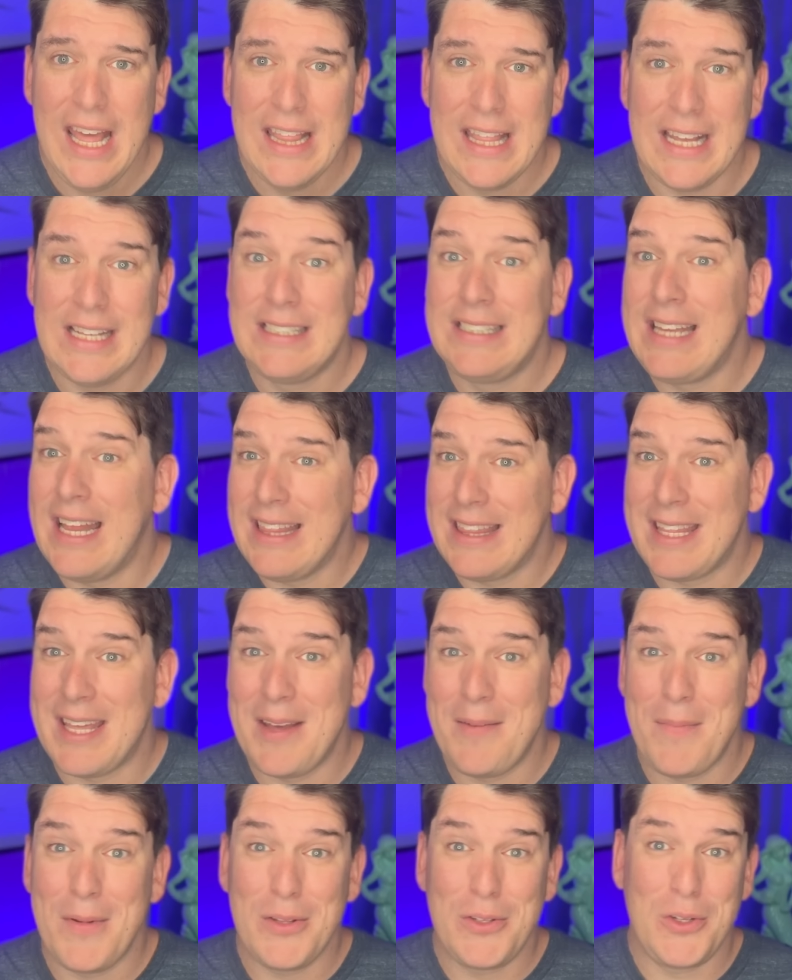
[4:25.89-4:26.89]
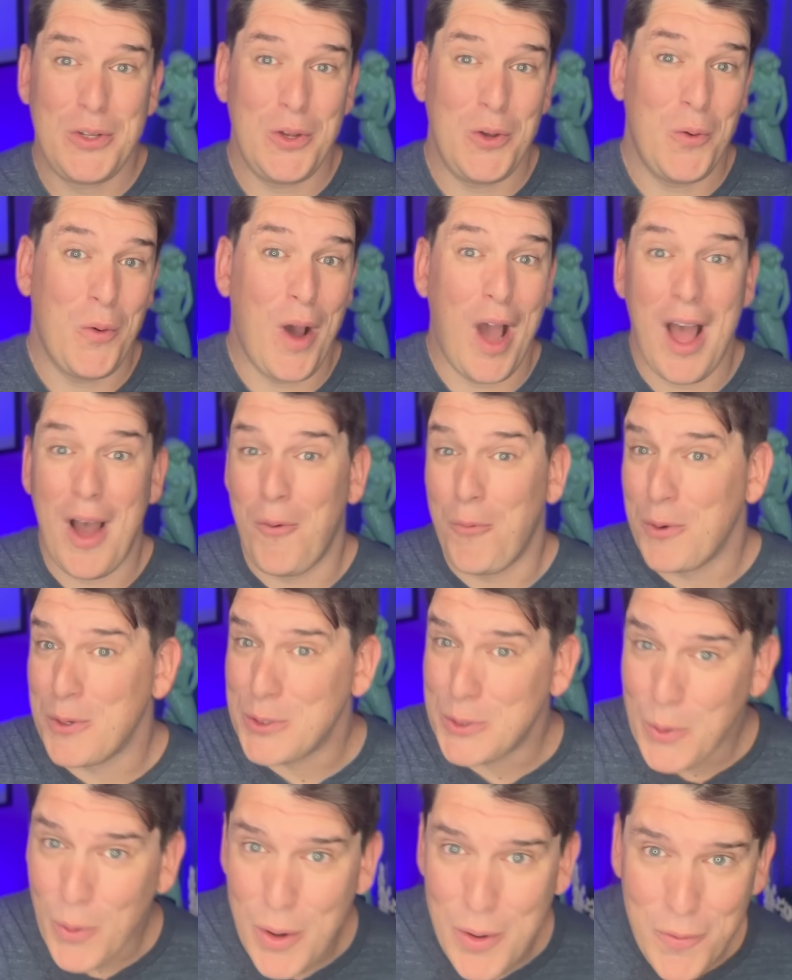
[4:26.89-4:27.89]
They sent them to a
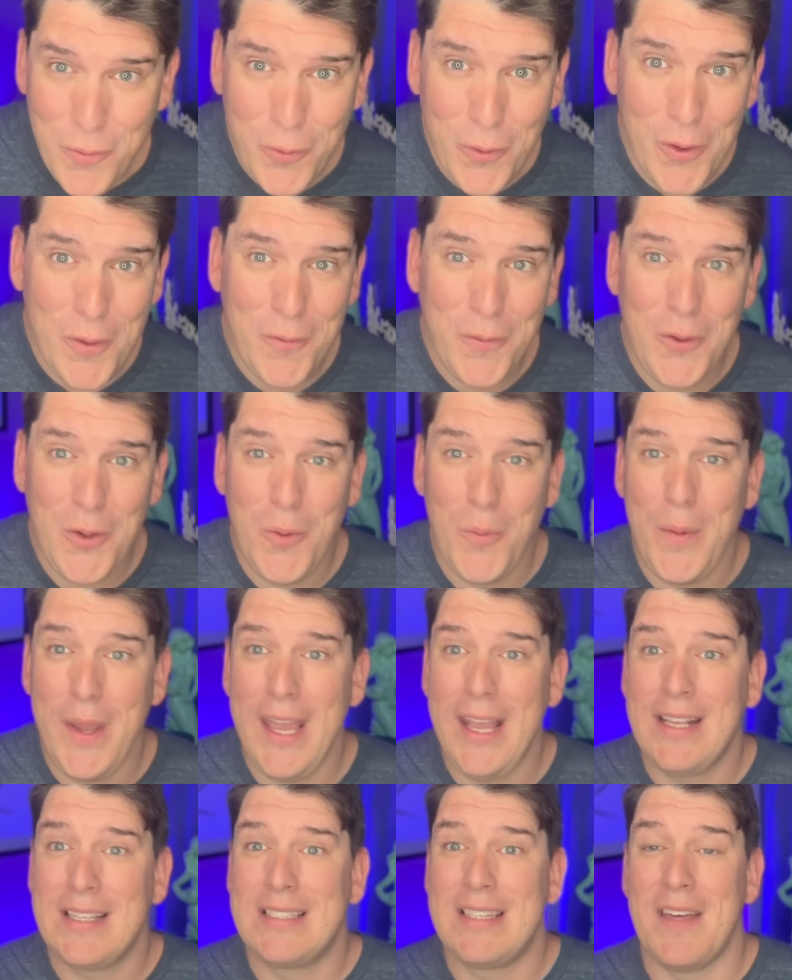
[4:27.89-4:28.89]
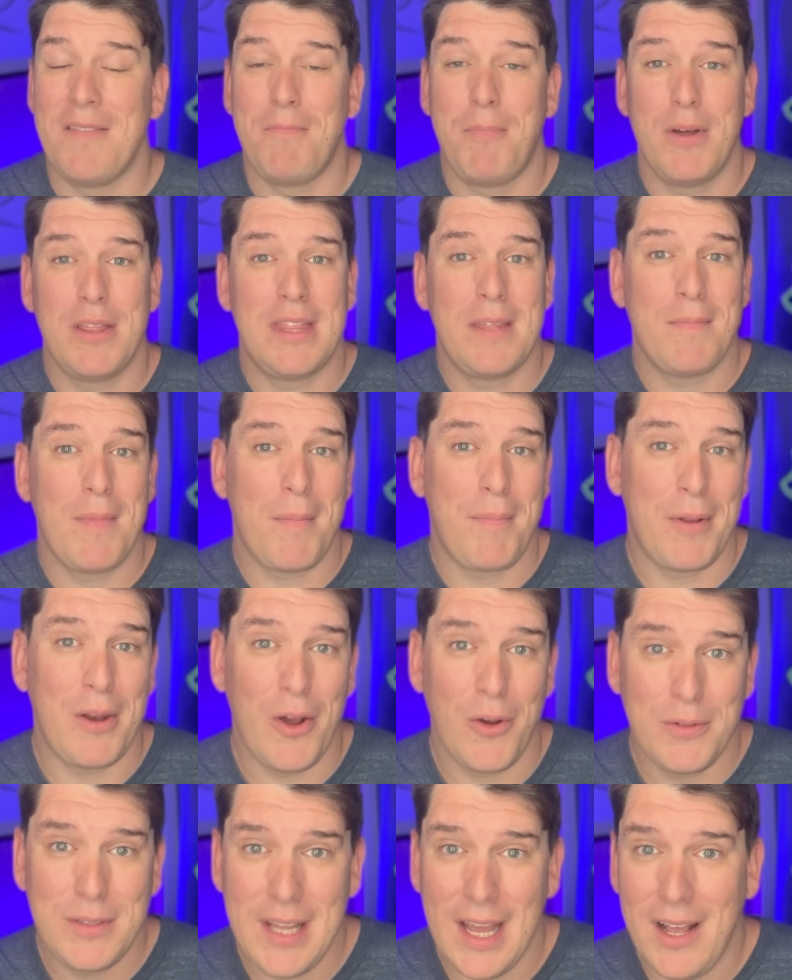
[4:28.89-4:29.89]
resort for a few weeks. They've put them up in
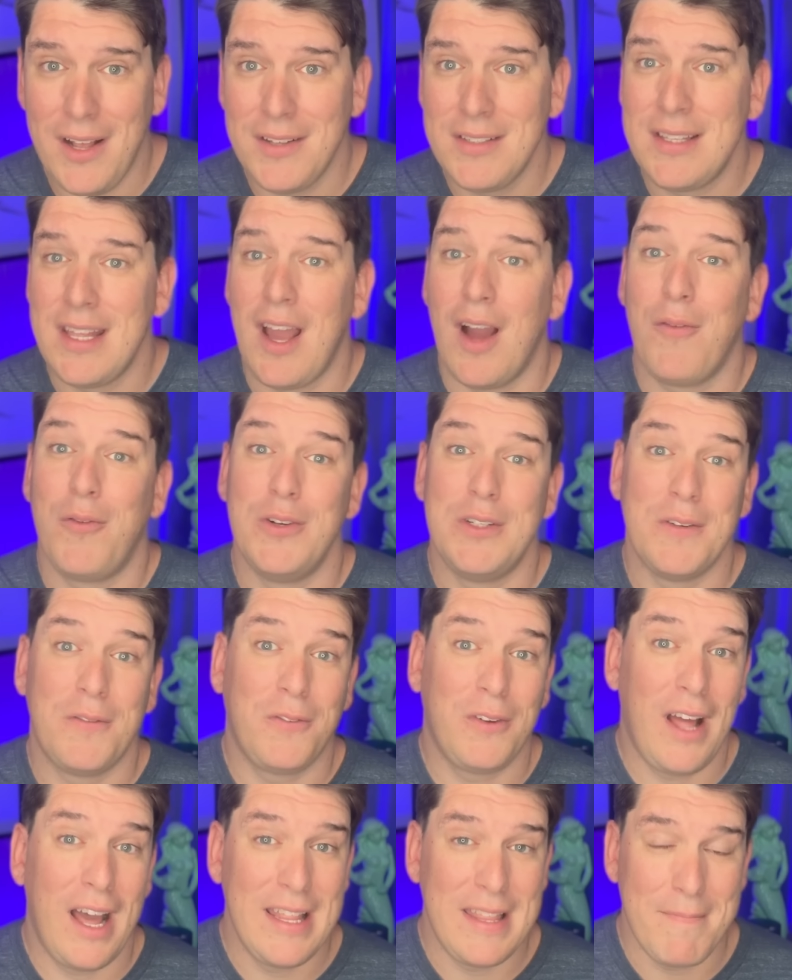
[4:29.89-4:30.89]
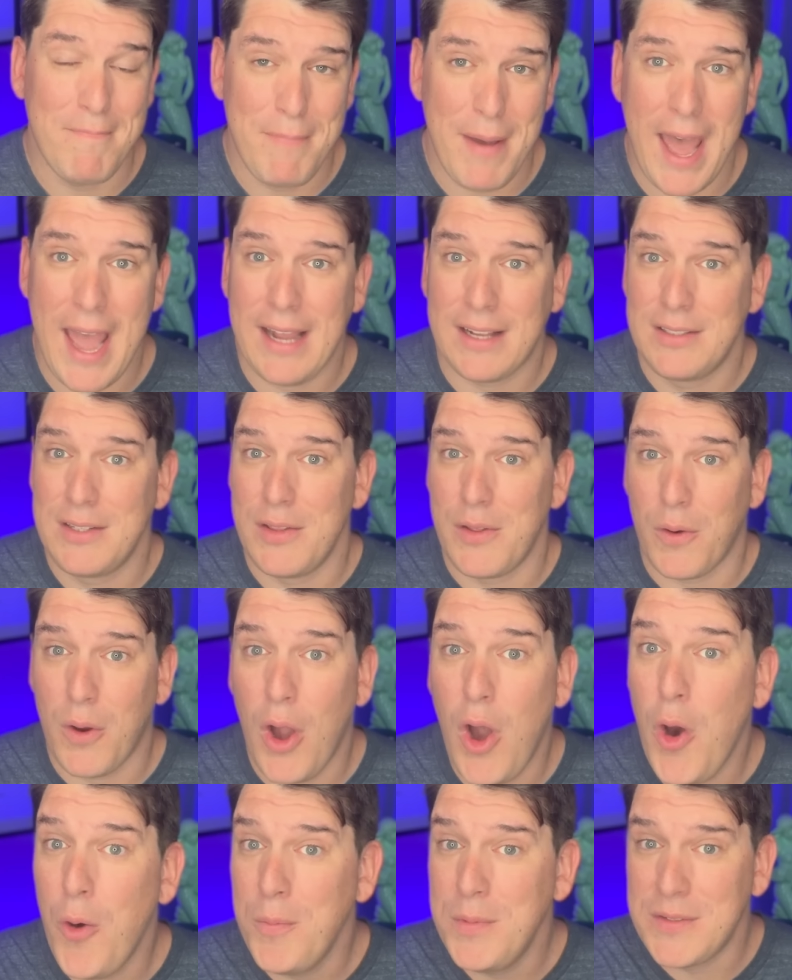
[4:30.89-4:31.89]
hotels. They offered to fly them back to their
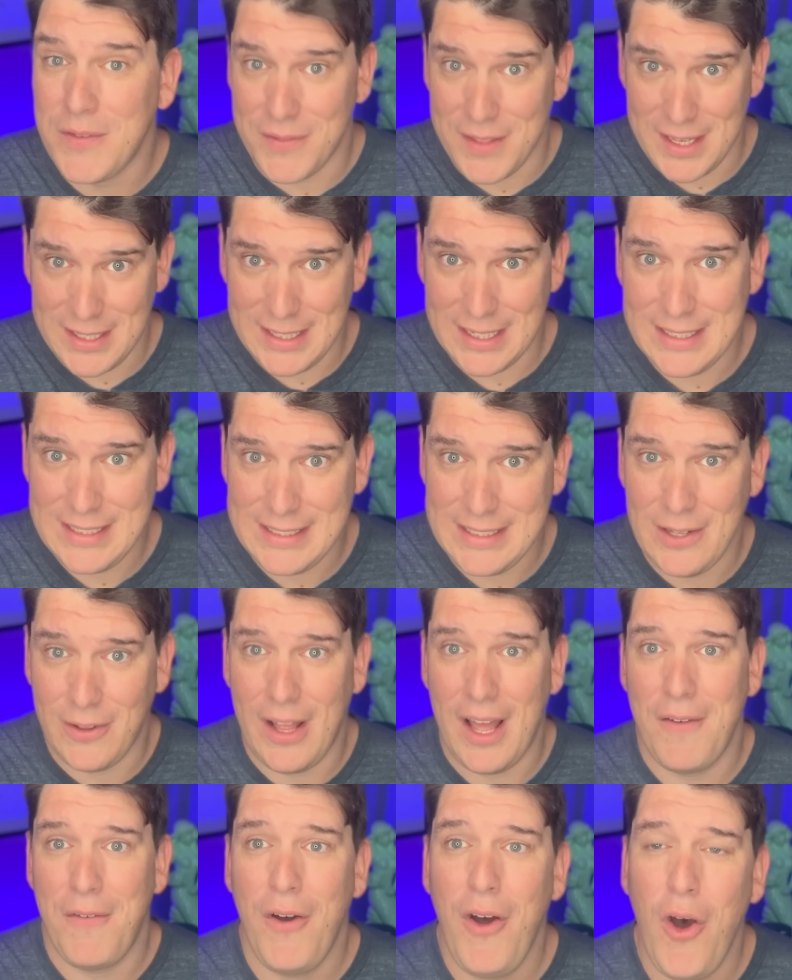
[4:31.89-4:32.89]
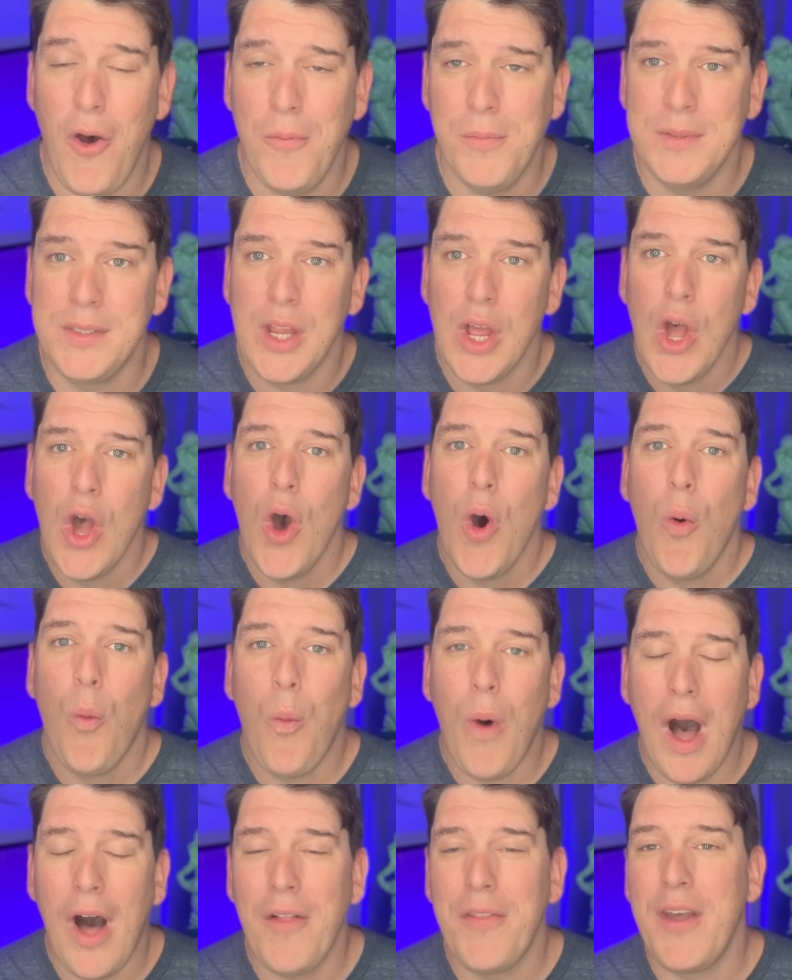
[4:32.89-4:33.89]
homes if they did still have homes
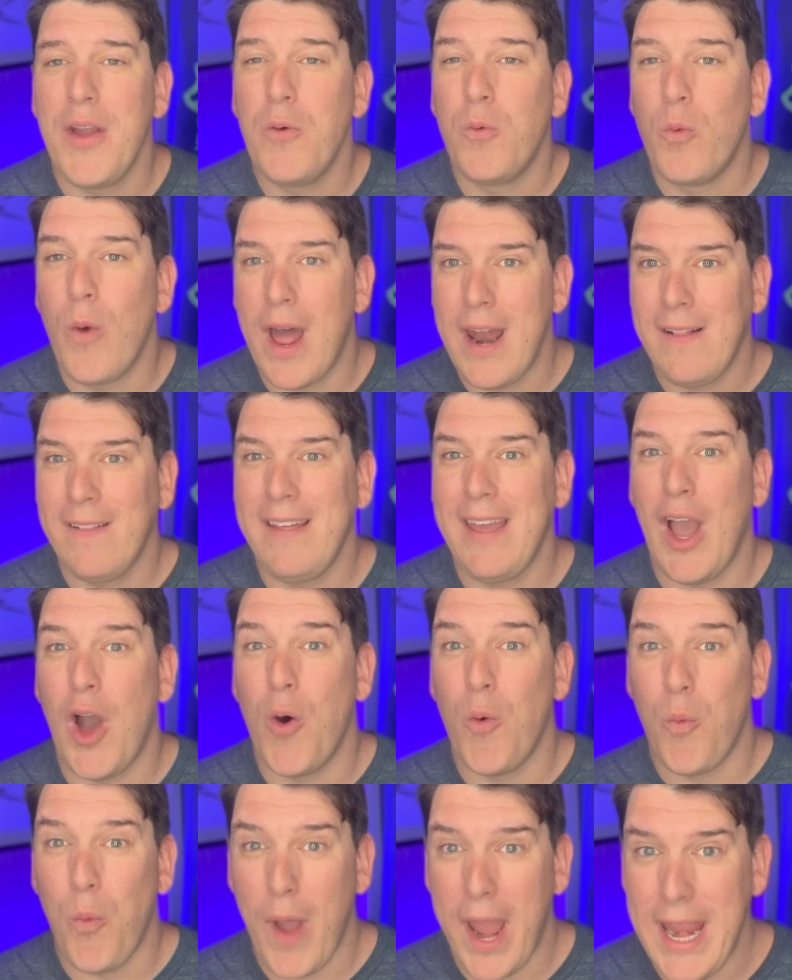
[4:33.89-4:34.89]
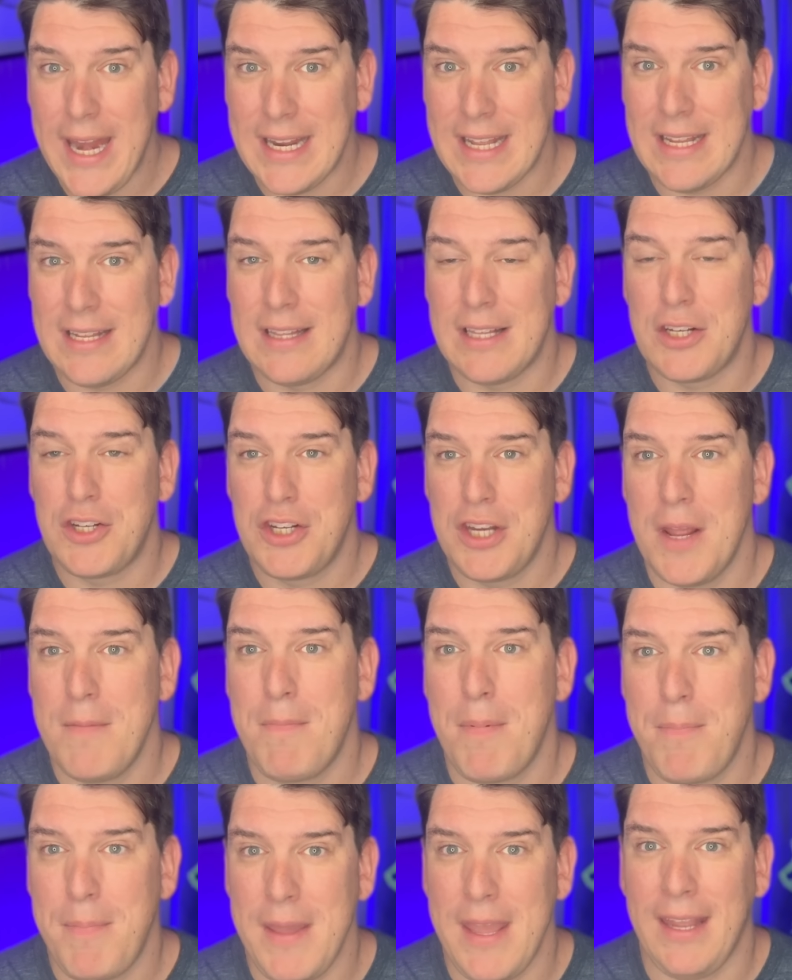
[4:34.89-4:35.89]
while they readily awaited the
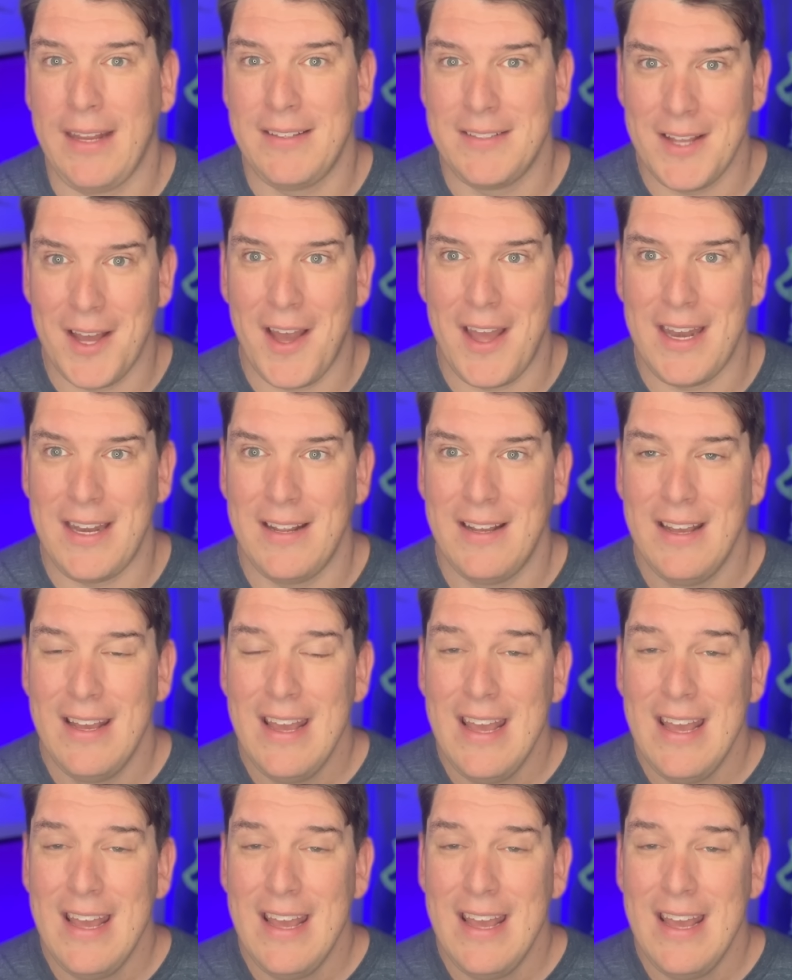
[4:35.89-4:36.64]
ship being done.